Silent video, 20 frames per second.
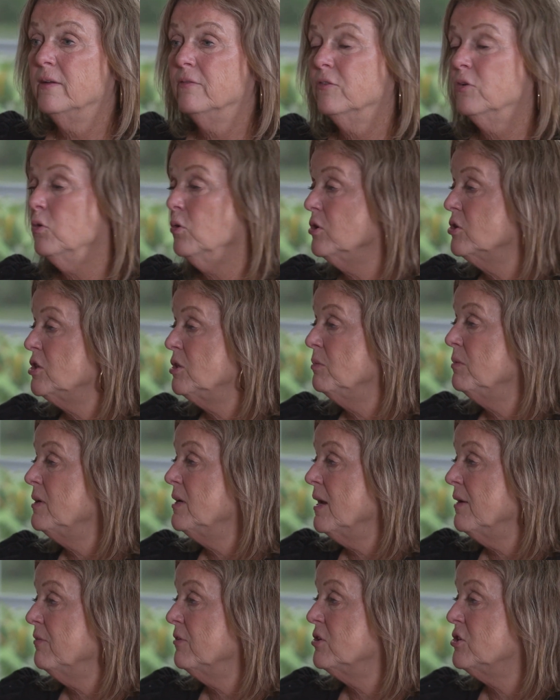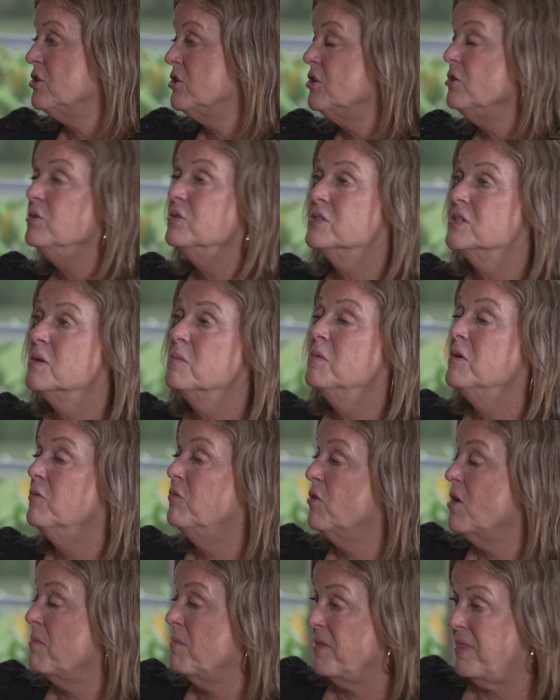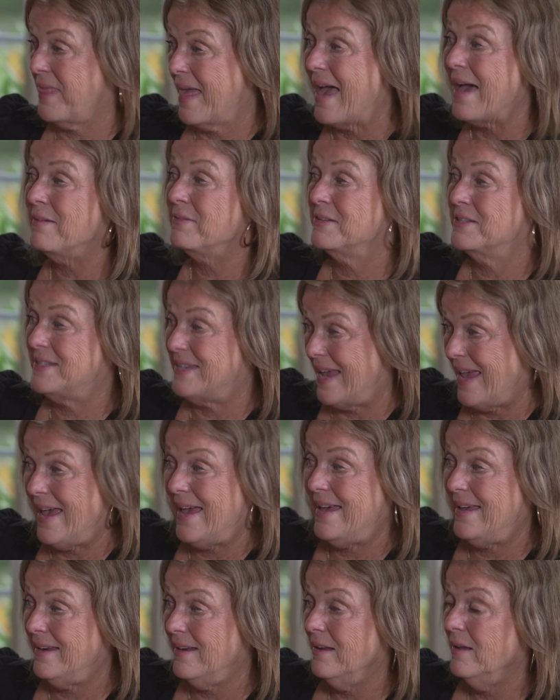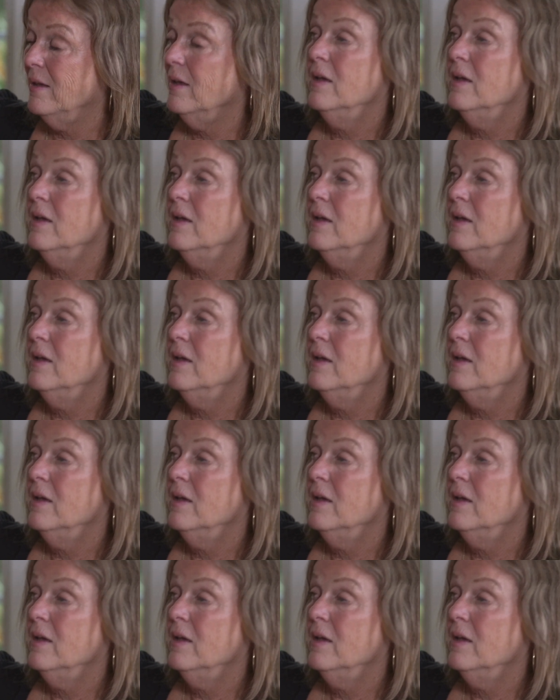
Of course, you would never choose to move on without Dad,